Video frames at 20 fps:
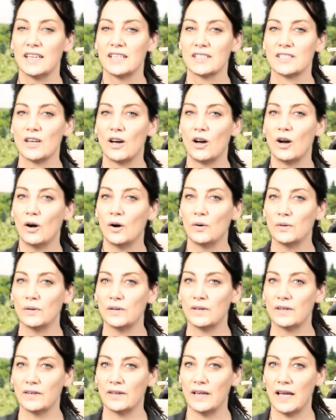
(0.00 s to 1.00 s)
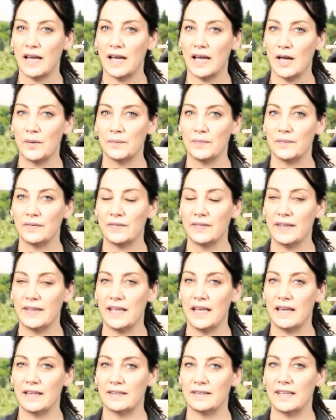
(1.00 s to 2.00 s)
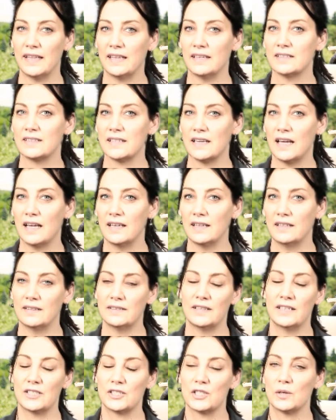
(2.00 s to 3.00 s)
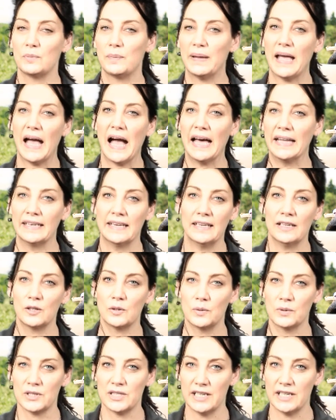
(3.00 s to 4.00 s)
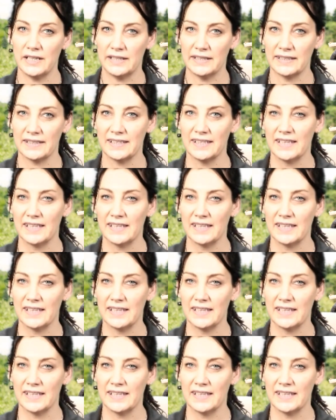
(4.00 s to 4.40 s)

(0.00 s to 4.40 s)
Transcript: to hold that there should be unequal sharing.